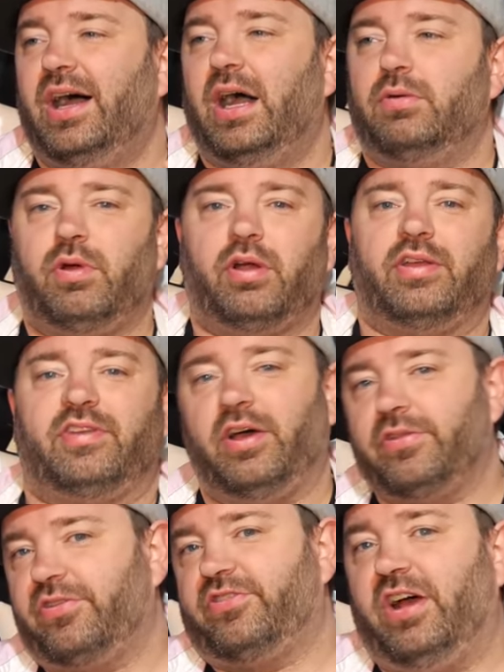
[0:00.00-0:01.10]
uh, whereas
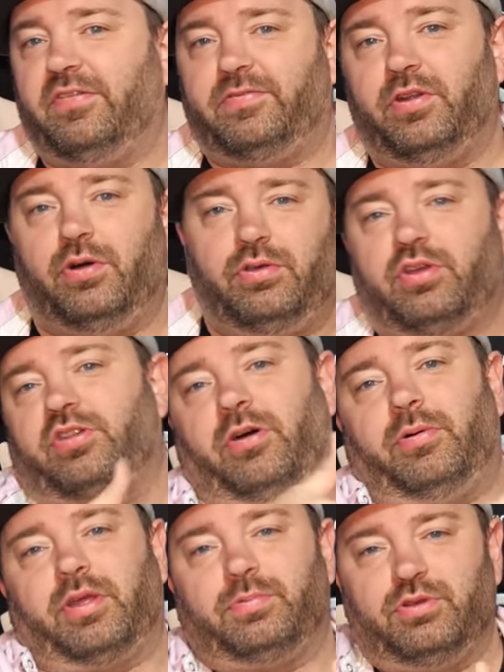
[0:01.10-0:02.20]
other stuff, you know, you can
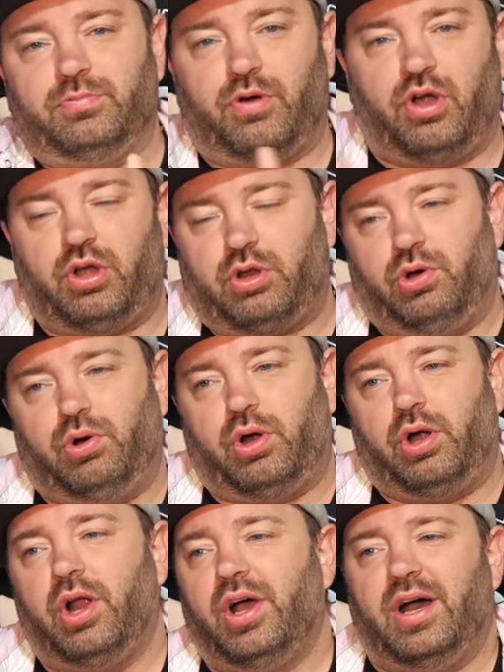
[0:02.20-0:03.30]
talk about like Bloomberg
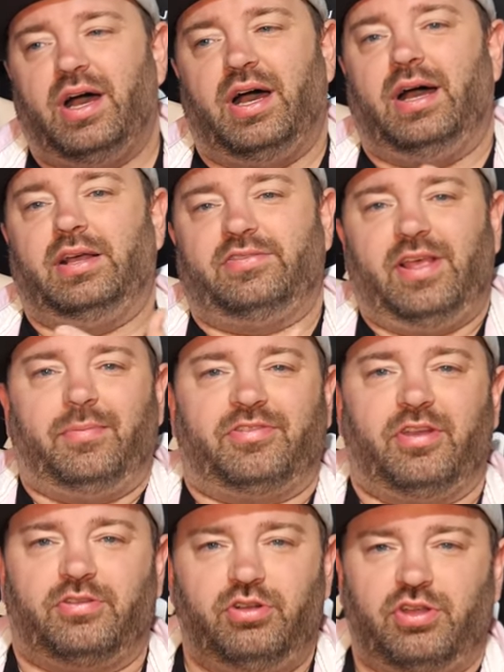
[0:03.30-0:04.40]
or uh,
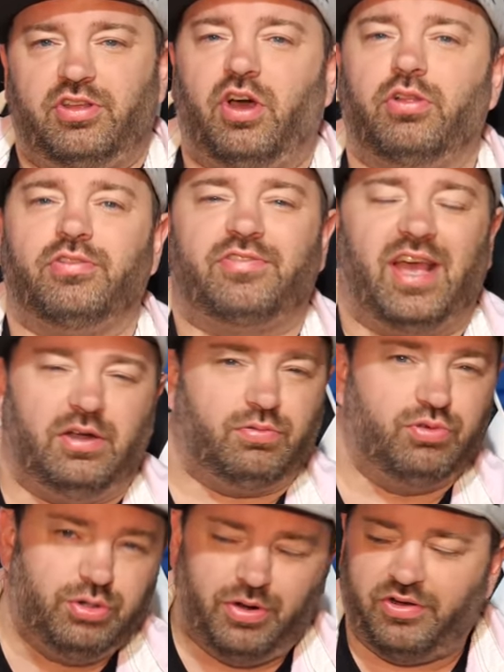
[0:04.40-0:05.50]
Samus Hunter, you can call those kind
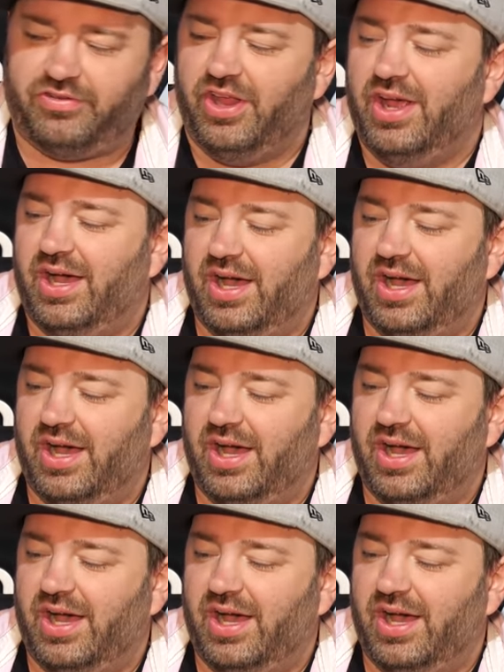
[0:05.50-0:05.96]
of rumors,